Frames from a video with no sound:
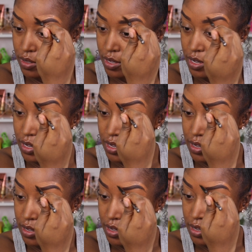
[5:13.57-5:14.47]
they
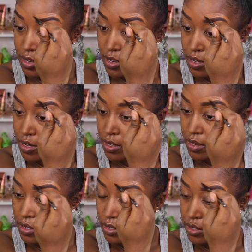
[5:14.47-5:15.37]

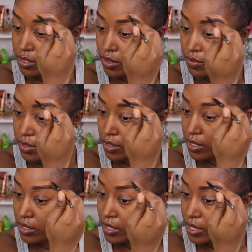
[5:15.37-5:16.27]
serve
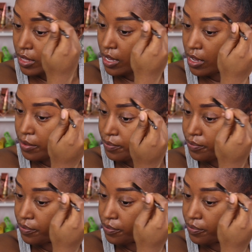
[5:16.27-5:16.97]
looks like that.